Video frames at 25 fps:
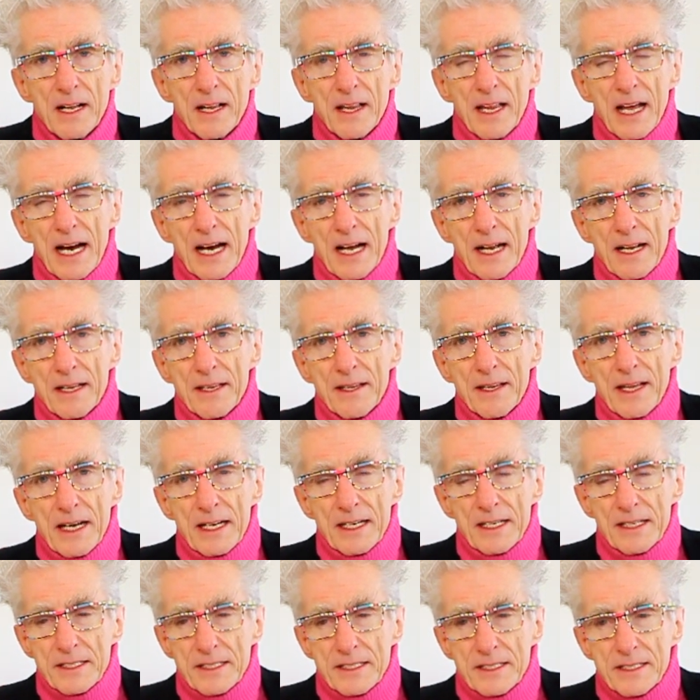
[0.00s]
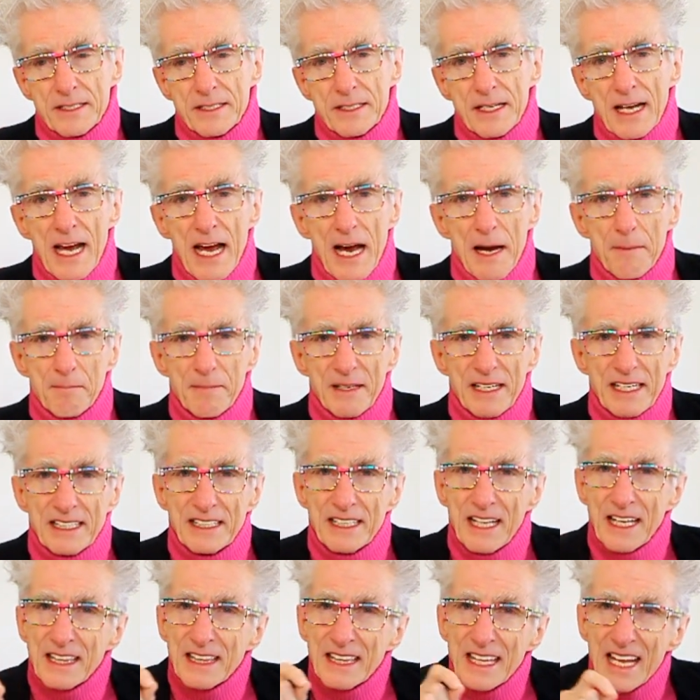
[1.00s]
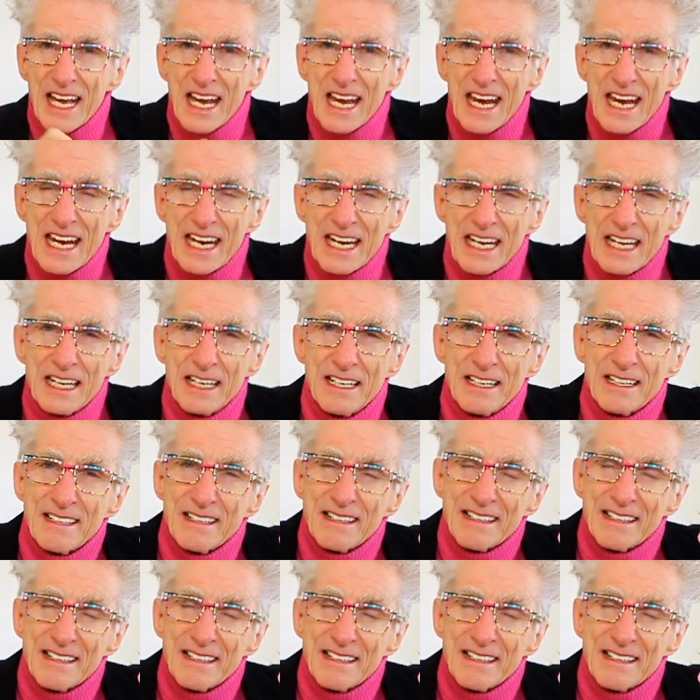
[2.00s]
that is happening, that they